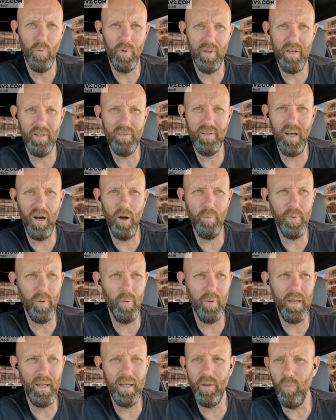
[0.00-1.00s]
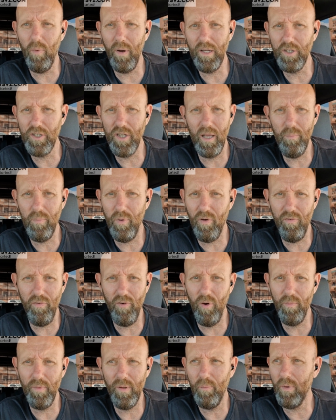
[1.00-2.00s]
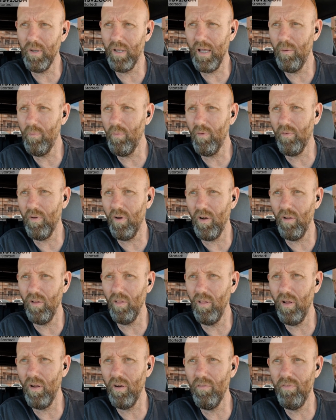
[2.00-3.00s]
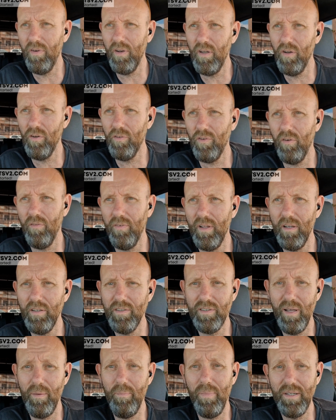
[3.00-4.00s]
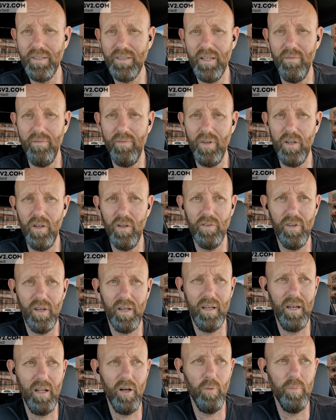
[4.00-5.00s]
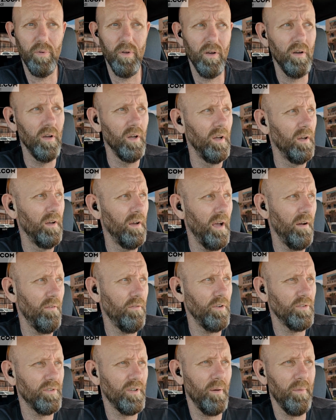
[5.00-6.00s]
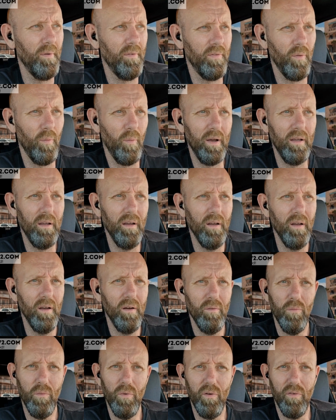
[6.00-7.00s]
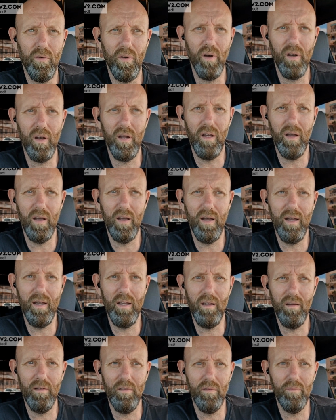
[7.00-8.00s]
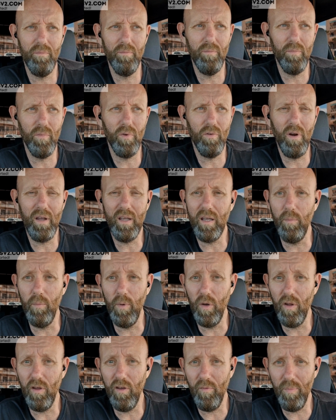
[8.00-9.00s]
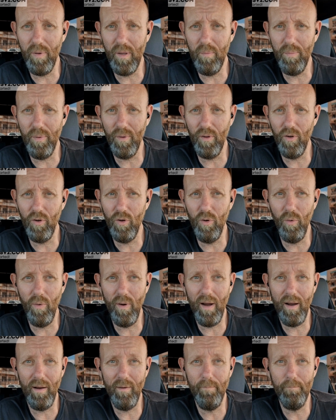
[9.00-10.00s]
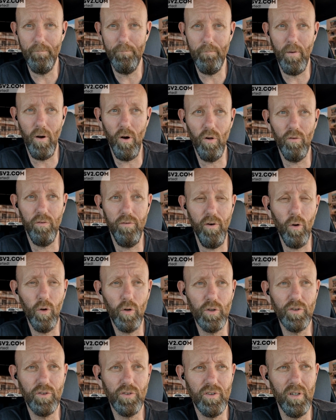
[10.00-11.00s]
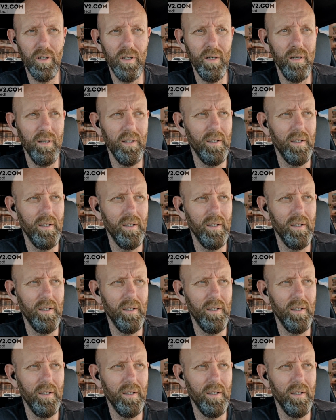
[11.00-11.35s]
We're there to help you in any way, shape or form that we can. We've got a lot of videos over there, step-by-step videos that can help you every step of the way. We've got a great community of people who are all focused